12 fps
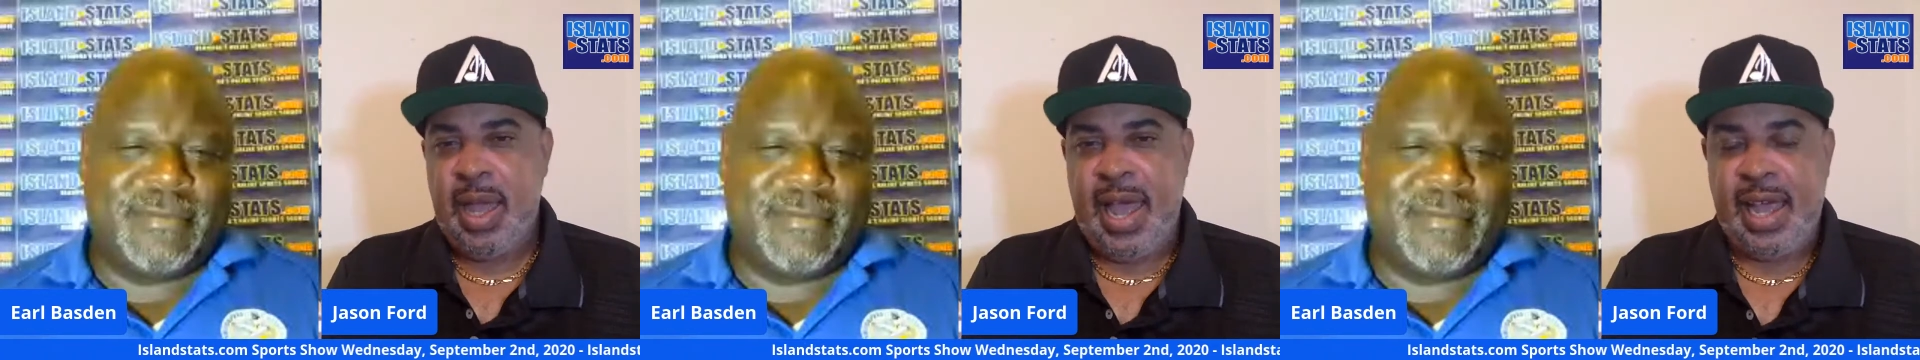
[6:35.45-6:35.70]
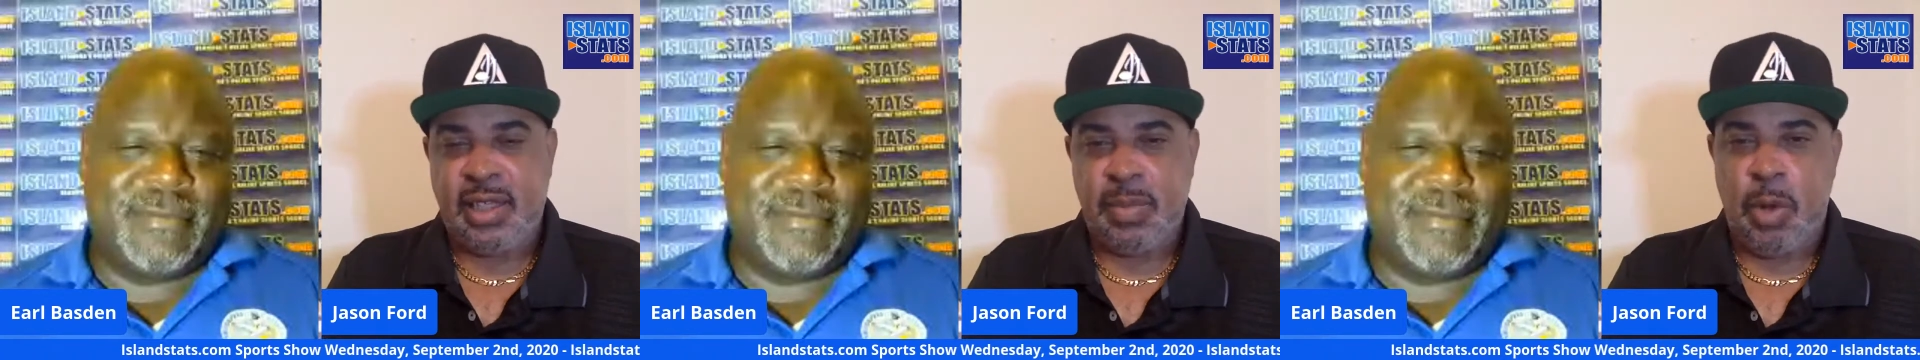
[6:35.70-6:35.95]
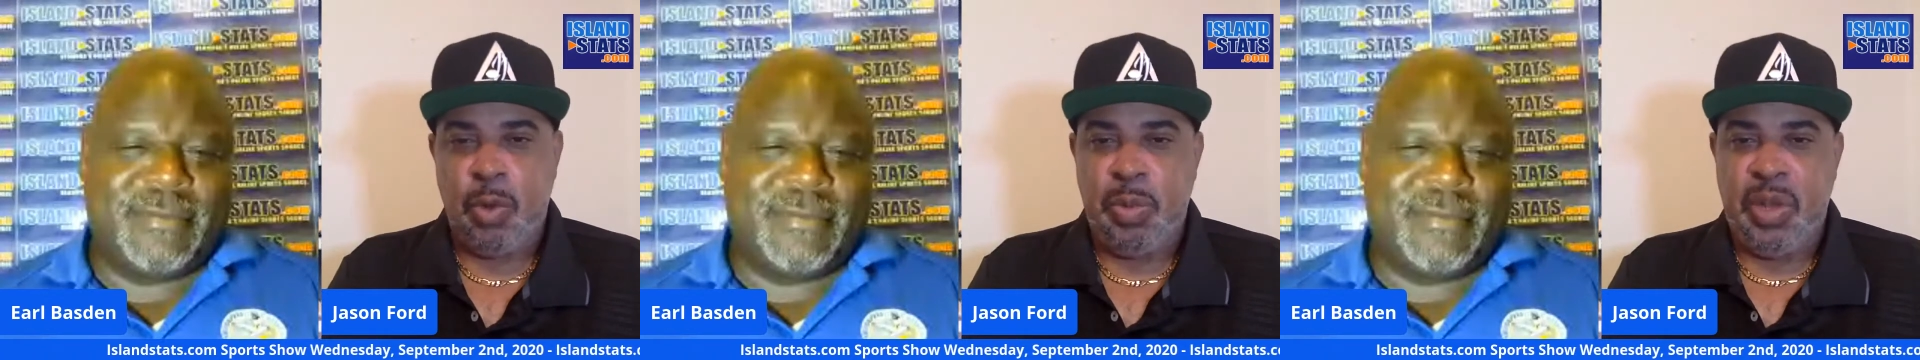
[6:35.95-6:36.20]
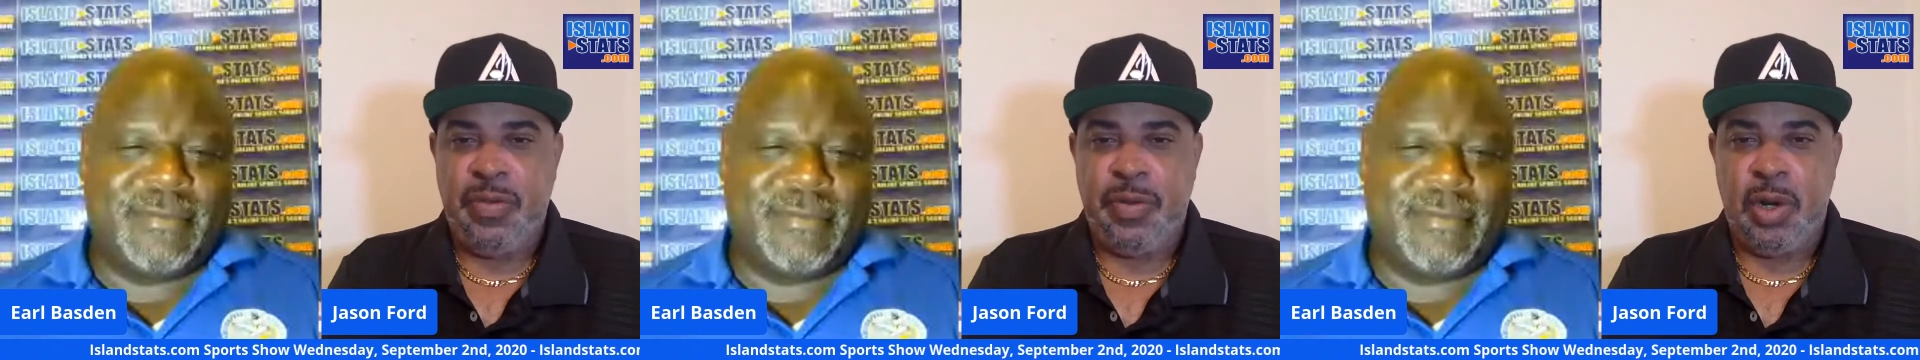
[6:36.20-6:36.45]
maximum will
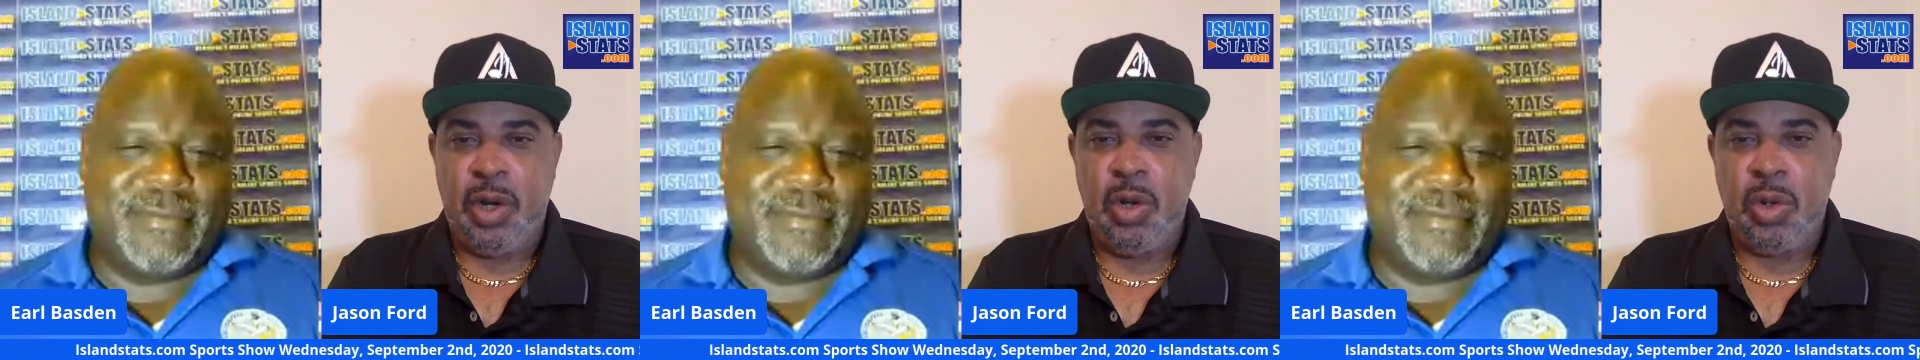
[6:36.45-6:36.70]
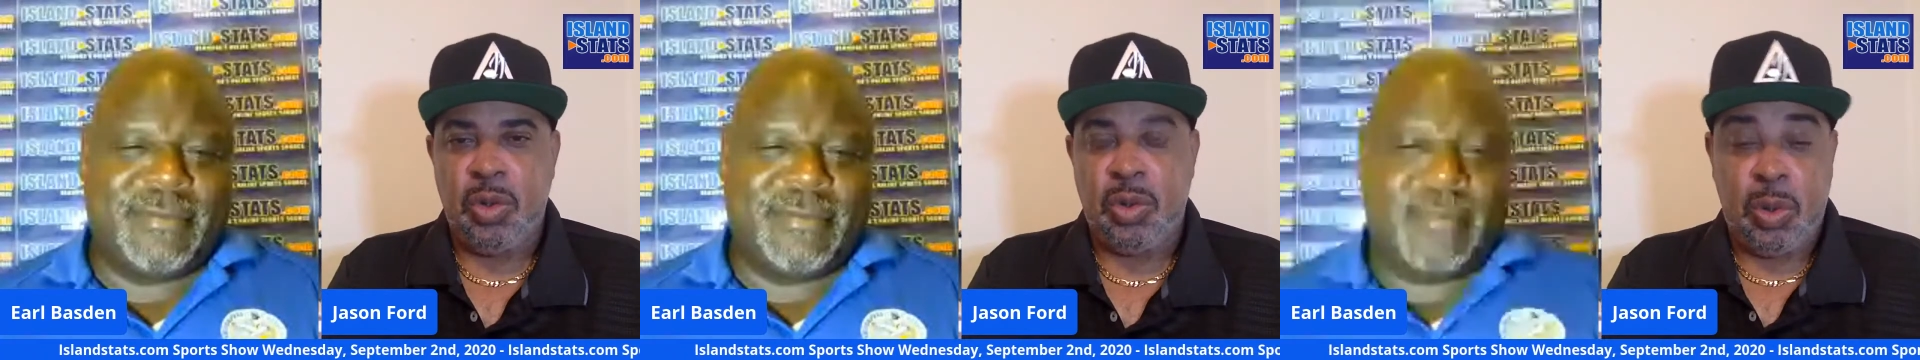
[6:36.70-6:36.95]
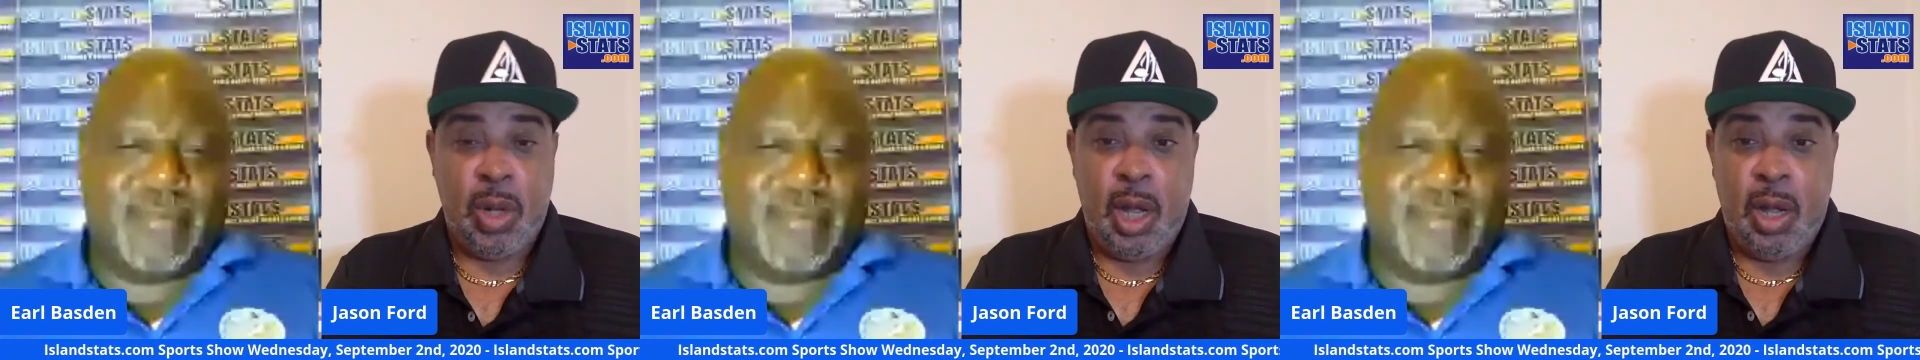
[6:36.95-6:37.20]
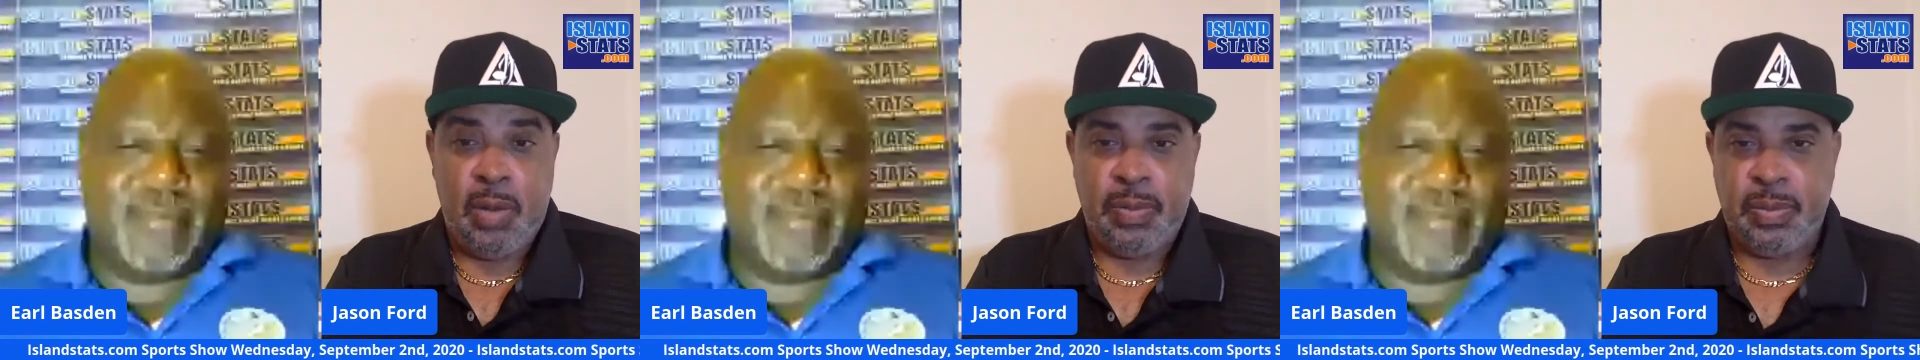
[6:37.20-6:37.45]
be for locals.
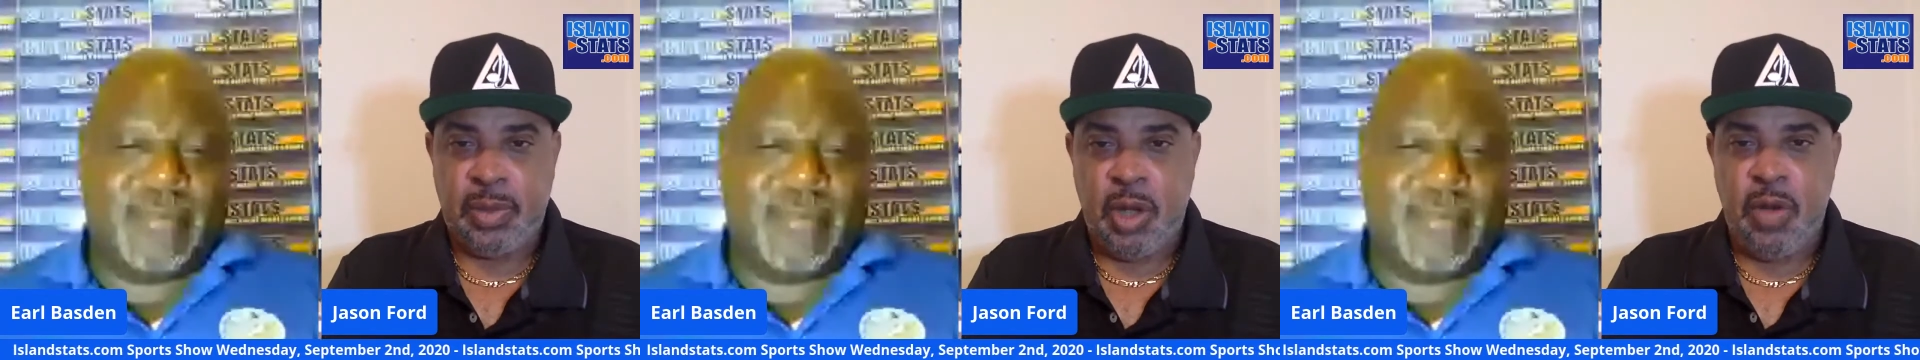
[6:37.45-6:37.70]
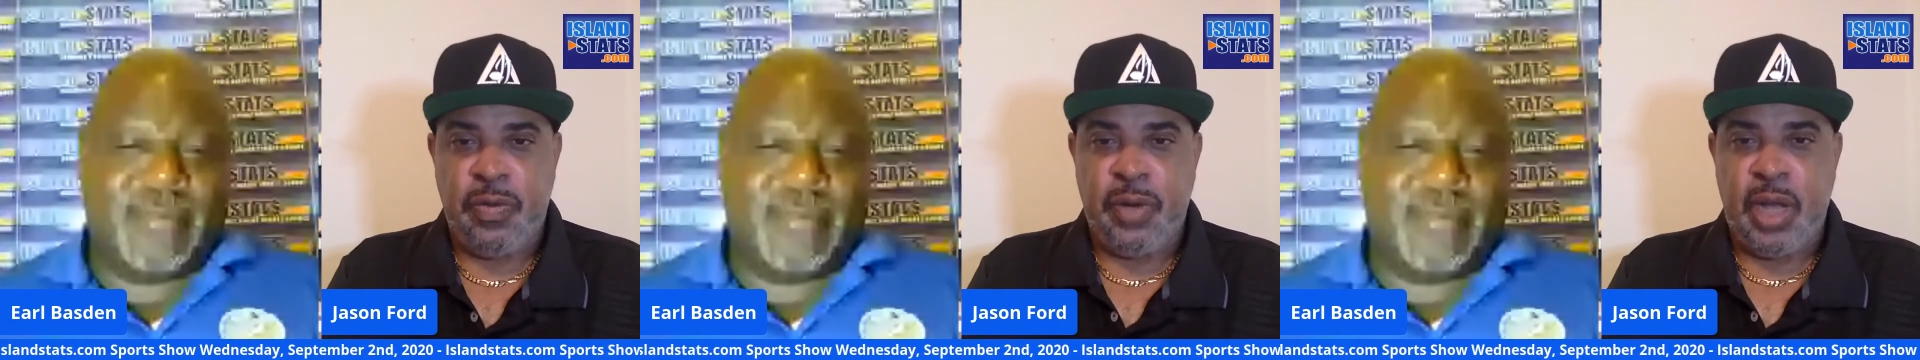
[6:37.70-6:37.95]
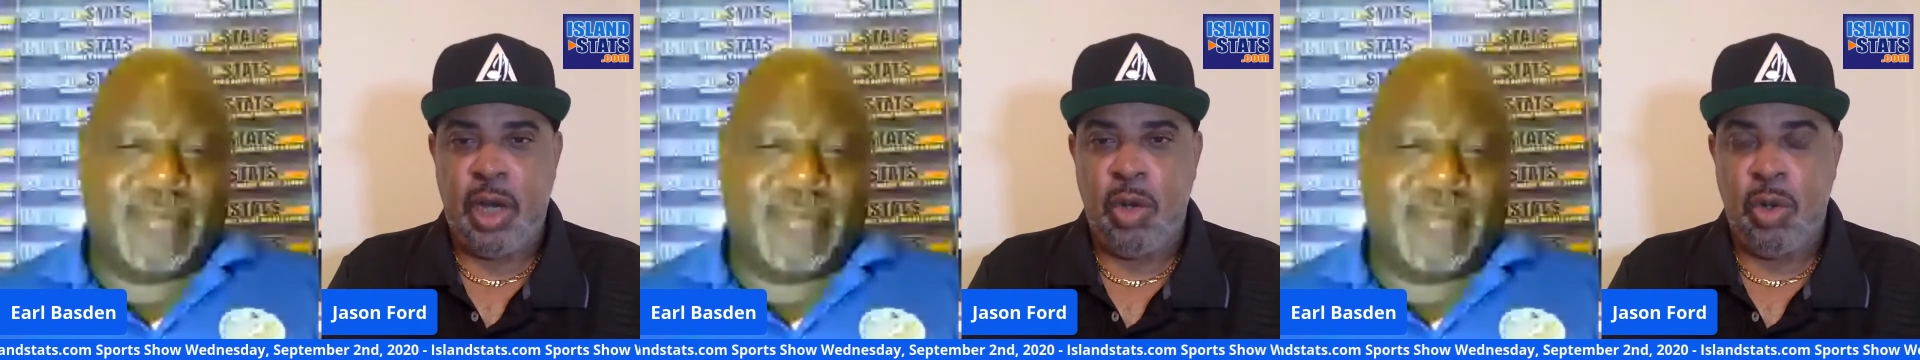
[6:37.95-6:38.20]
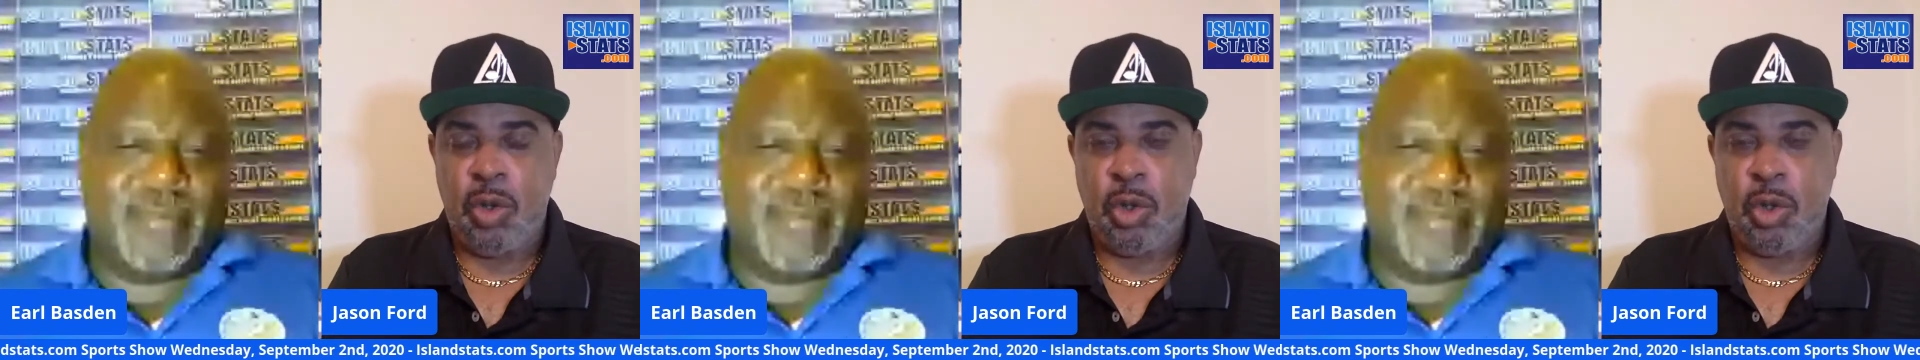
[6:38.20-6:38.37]
Well, hopefully a local